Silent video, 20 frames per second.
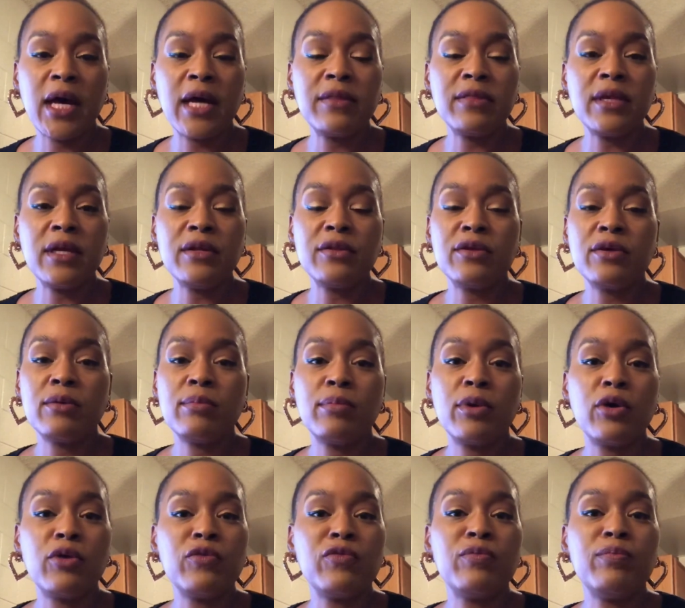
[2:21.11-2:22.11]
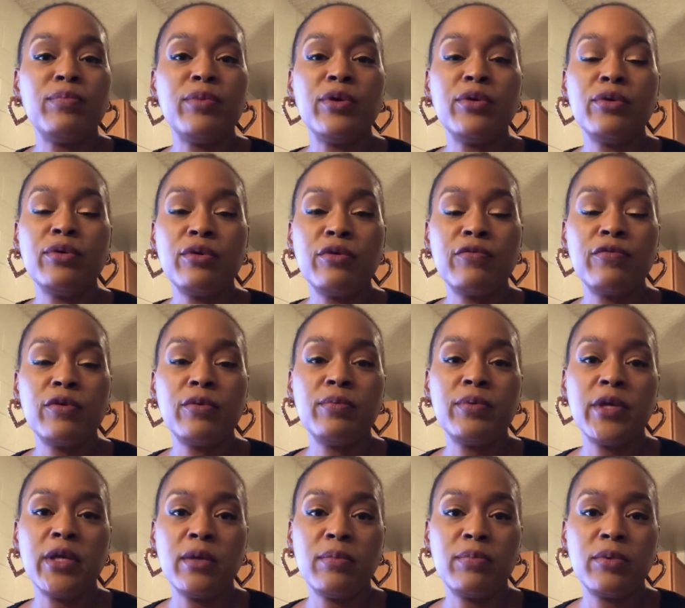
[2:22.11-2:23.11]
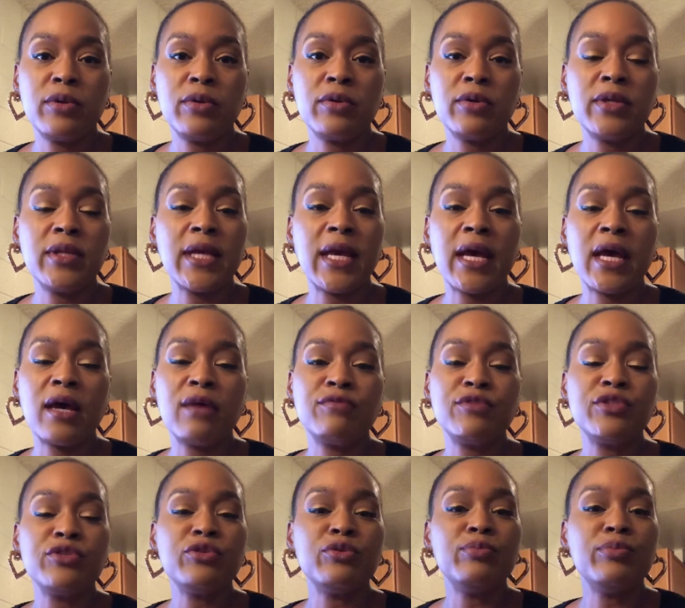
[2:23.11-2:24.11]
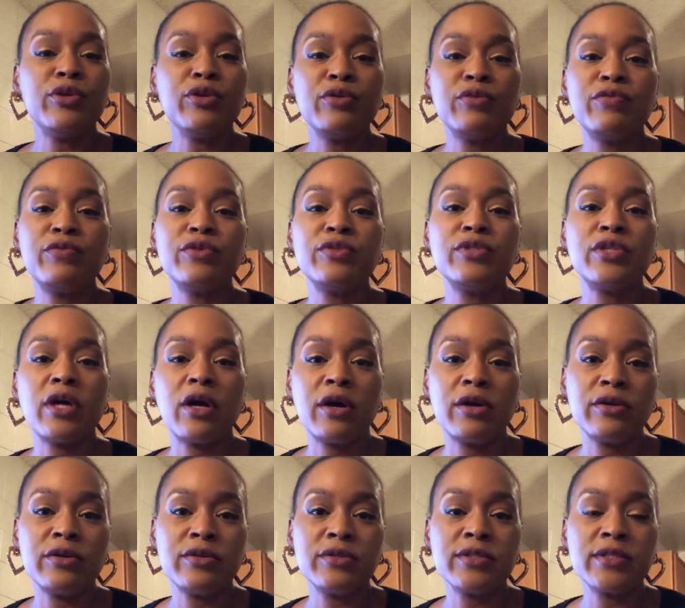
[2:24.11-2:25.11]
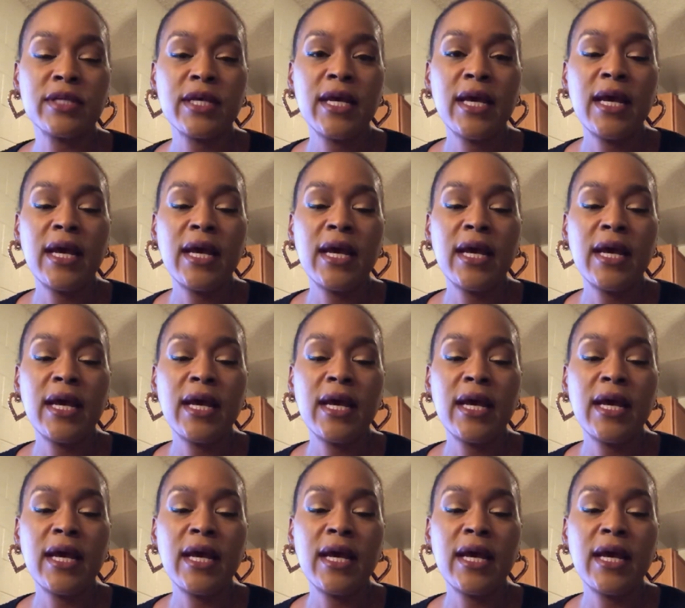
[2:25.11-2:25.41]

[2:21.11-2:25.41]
I think they're both beautiful people, and they have 2 beautiful daughters.